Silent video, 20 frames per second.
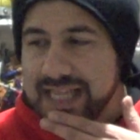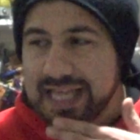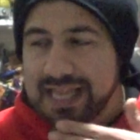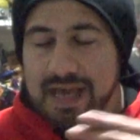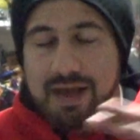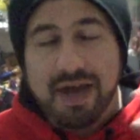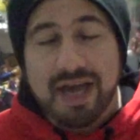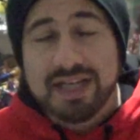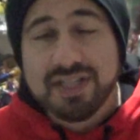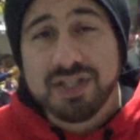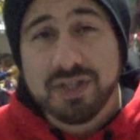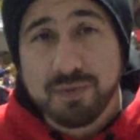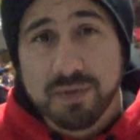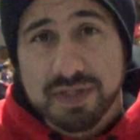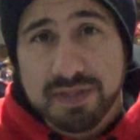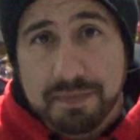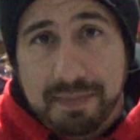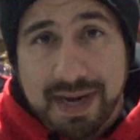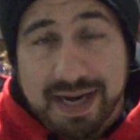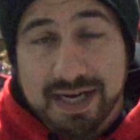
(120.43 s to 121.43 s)
that actually
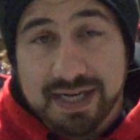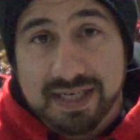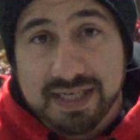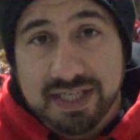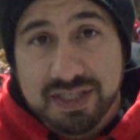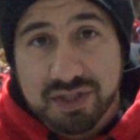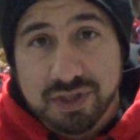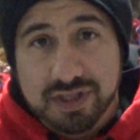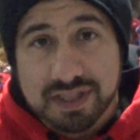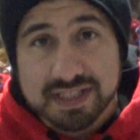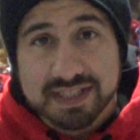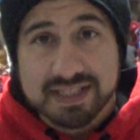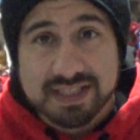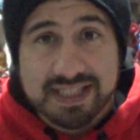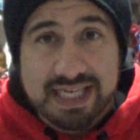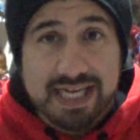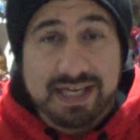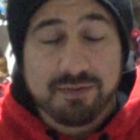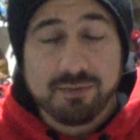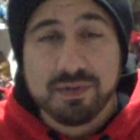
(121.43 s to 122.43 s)
wasn't my initial
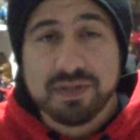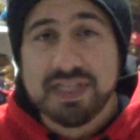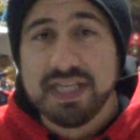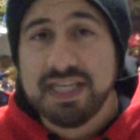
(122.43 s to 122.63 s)
intent with